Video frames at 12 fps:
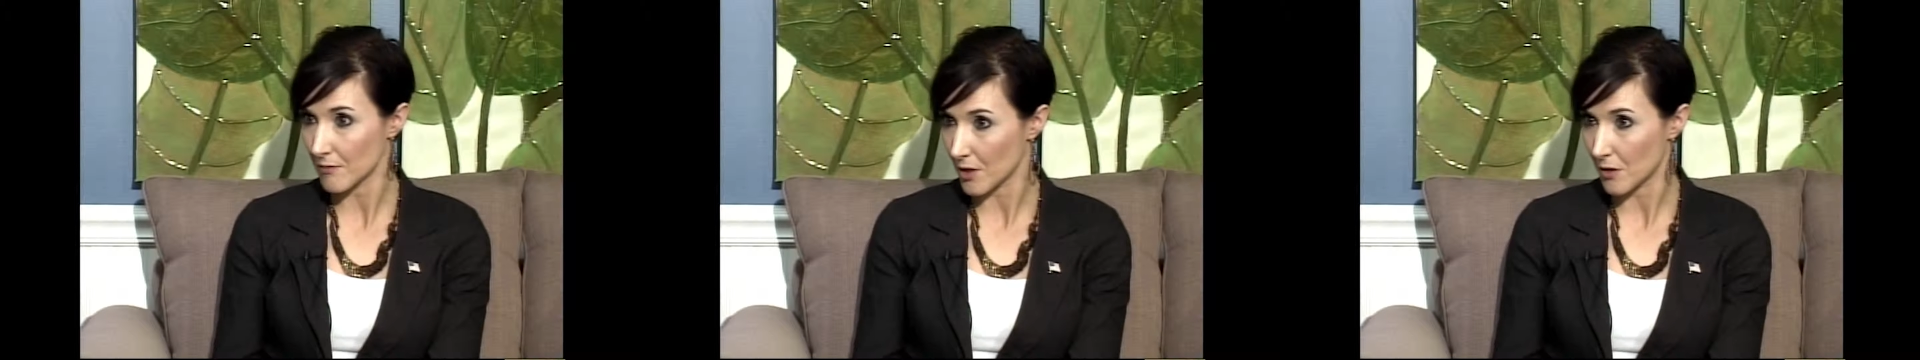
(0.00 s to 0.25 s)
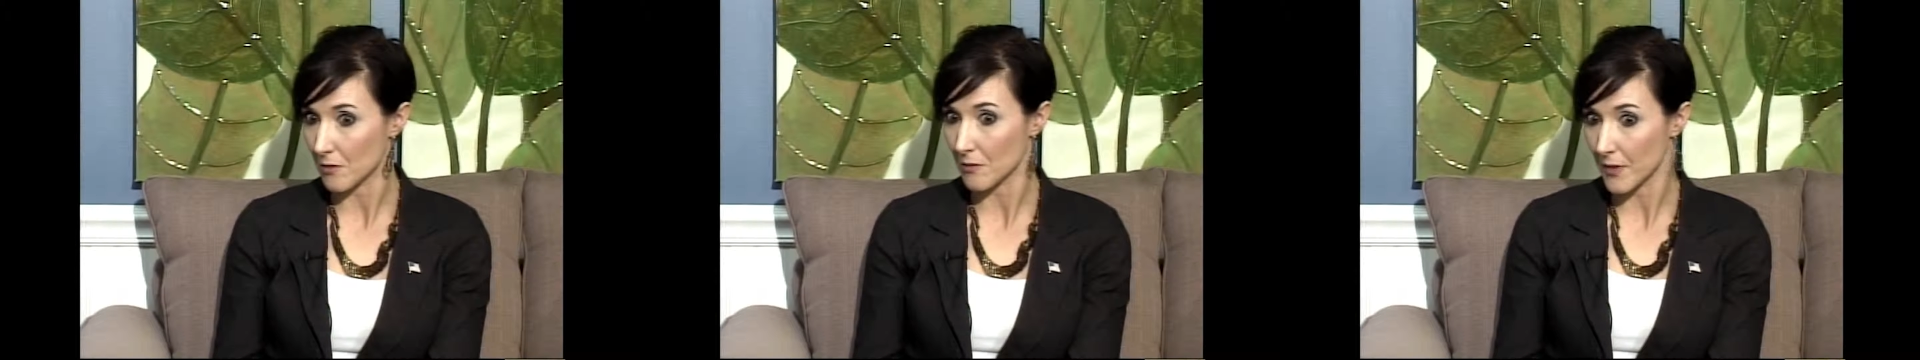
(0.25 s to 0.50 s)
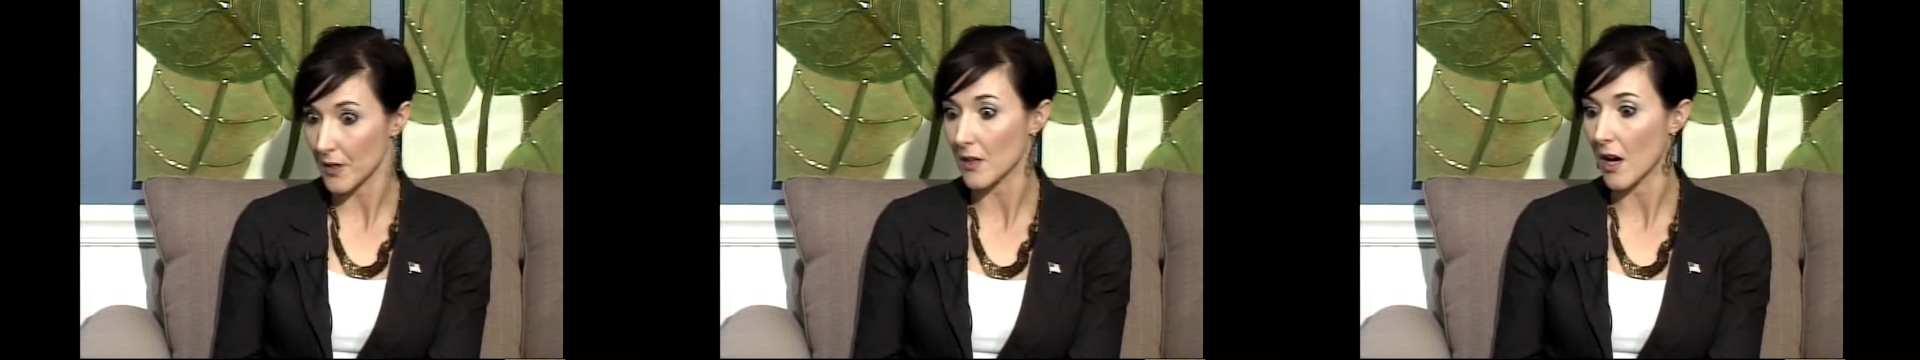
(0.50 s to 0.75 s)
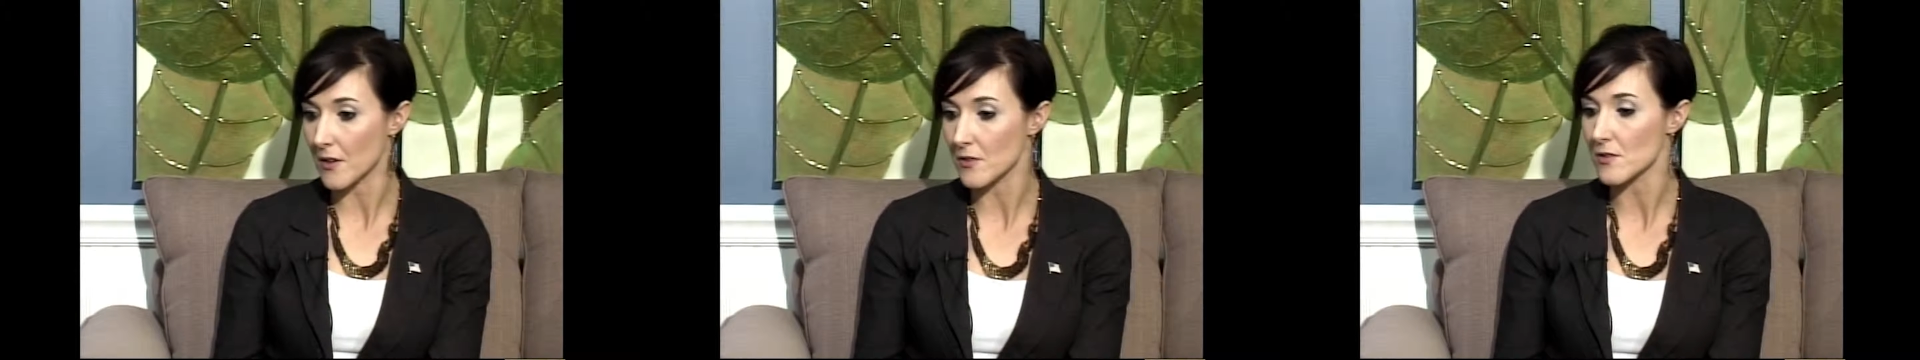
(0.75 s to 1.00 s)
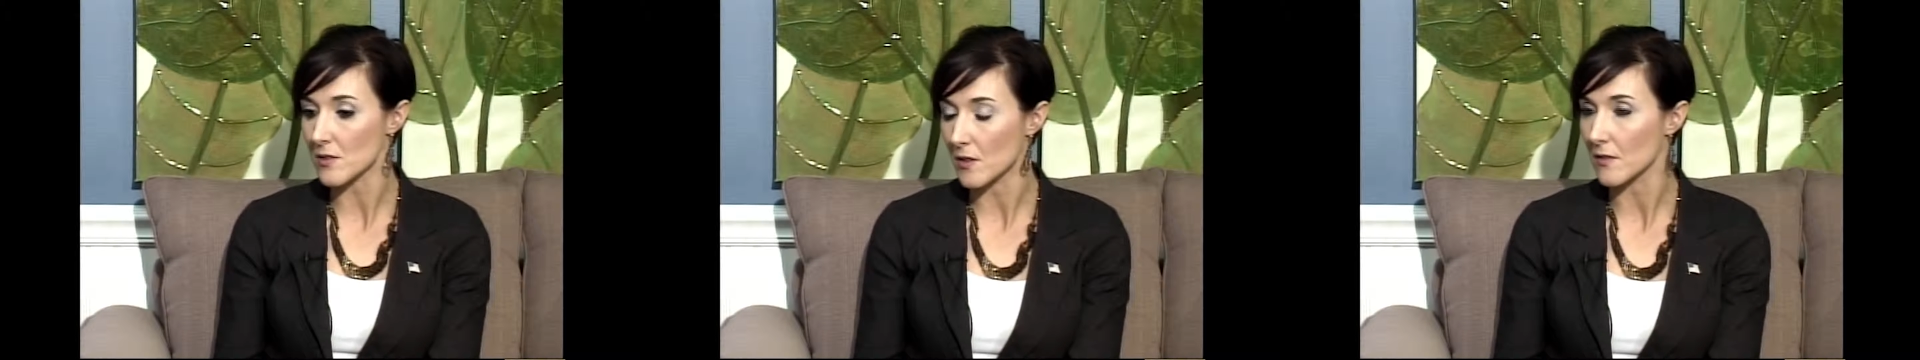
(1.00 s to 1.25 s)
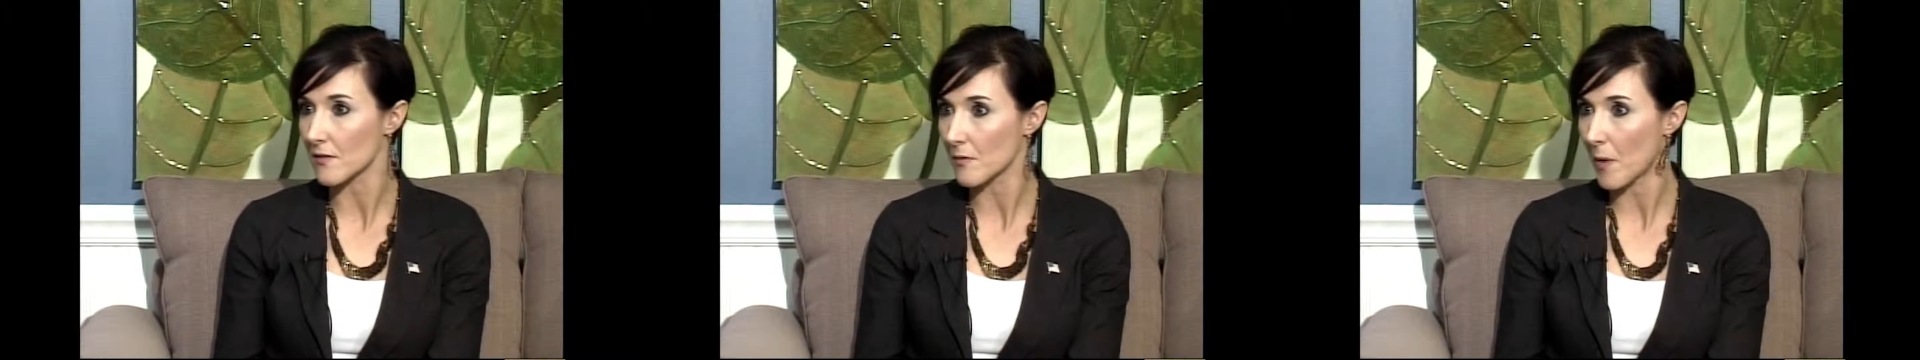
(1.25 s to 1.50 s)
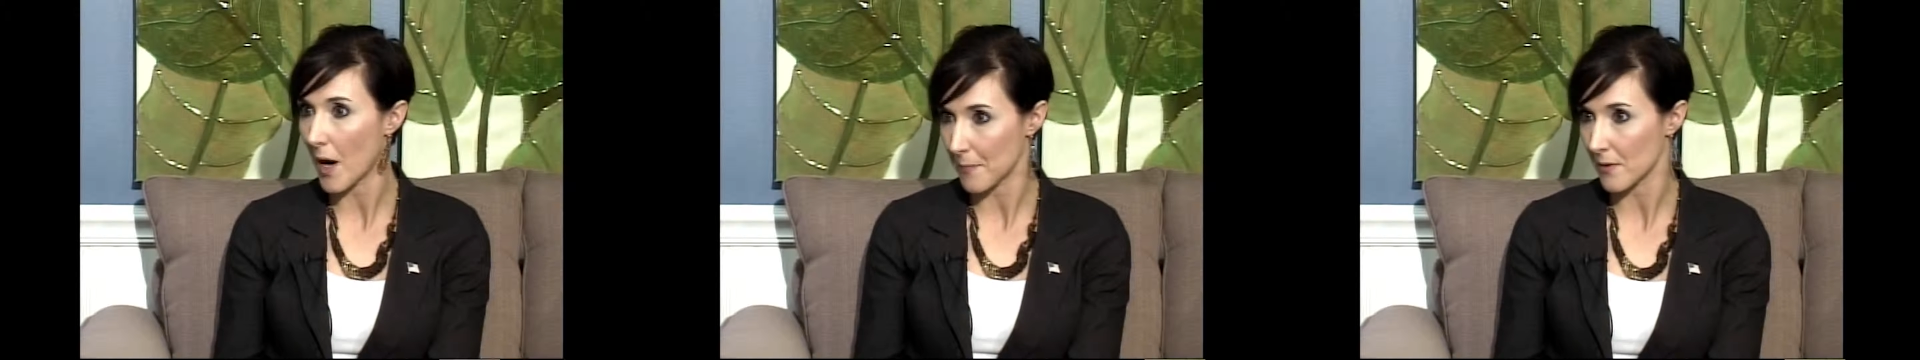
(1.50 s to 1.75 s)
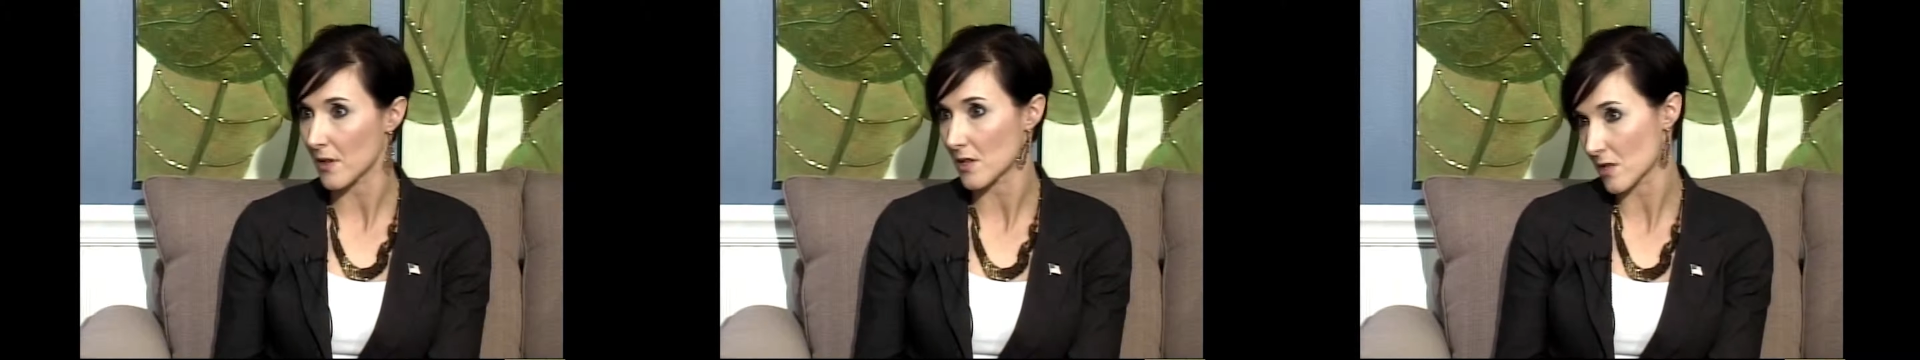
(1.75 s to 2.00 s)
you know, a very underserved
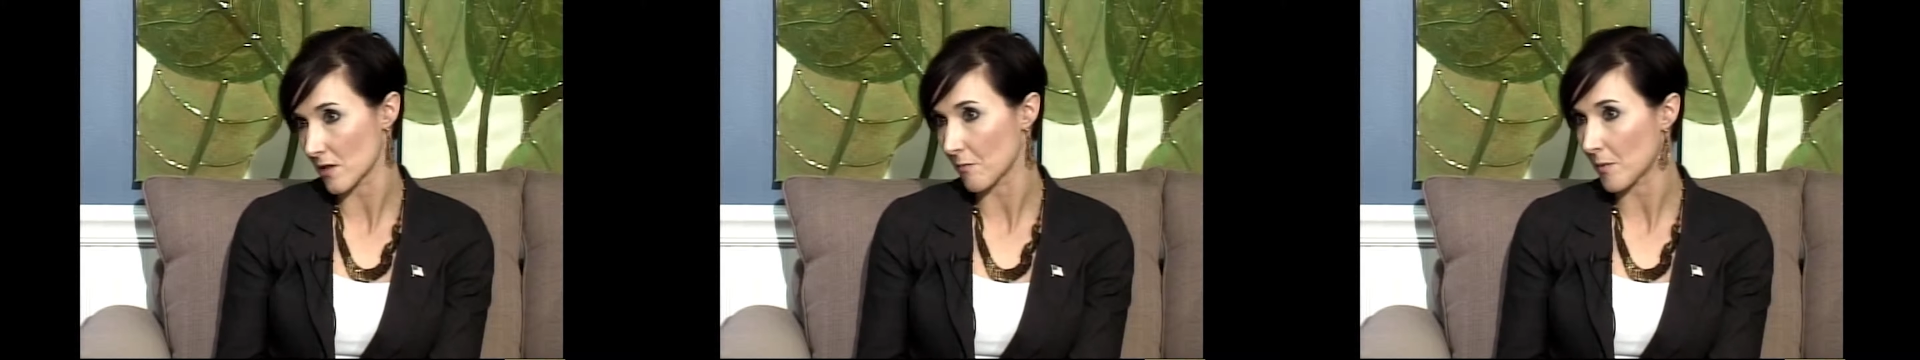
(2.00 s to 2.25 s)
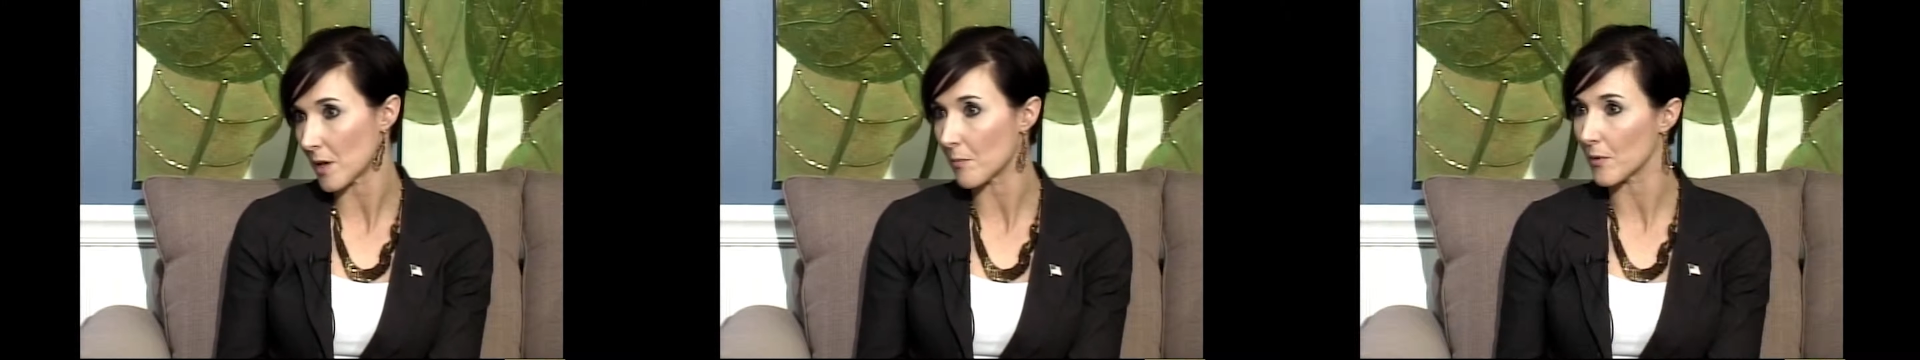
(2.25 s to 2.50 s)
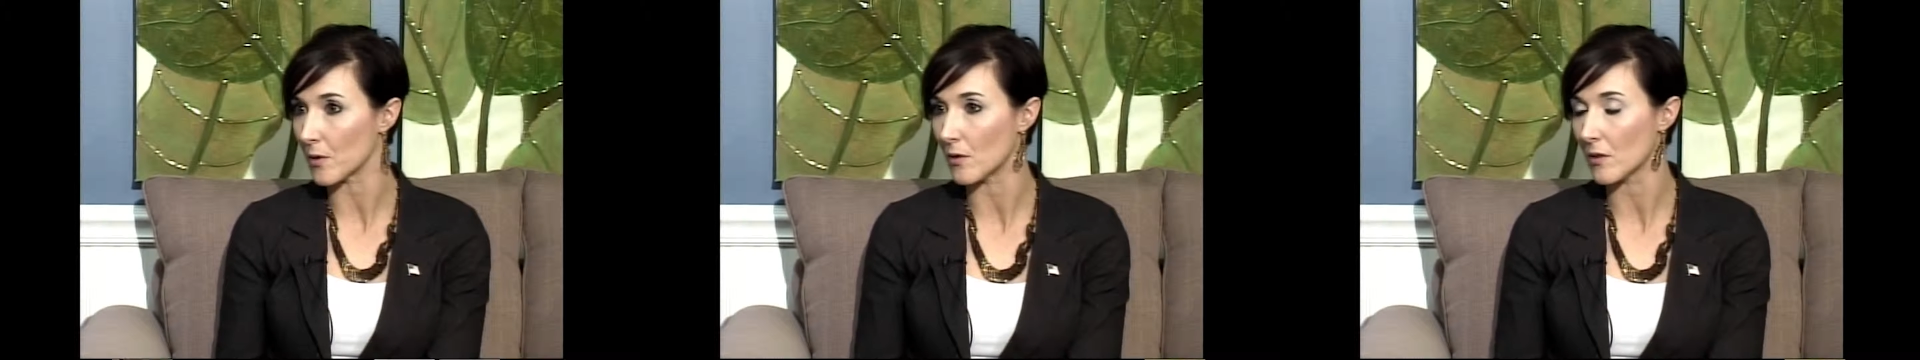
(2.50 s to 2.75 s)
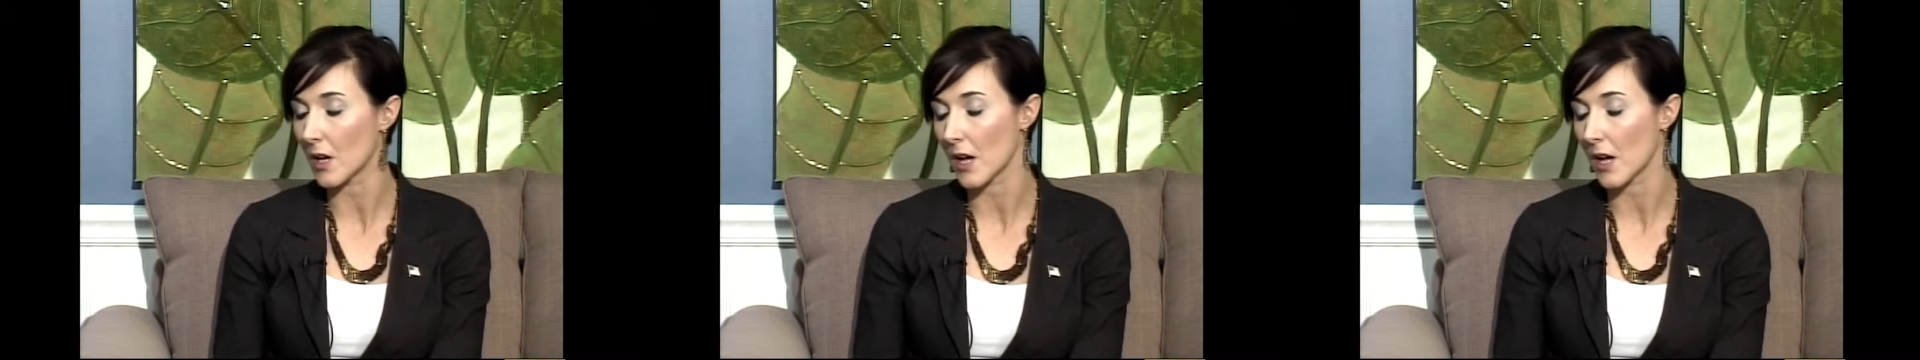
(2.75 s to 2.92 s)
population of people.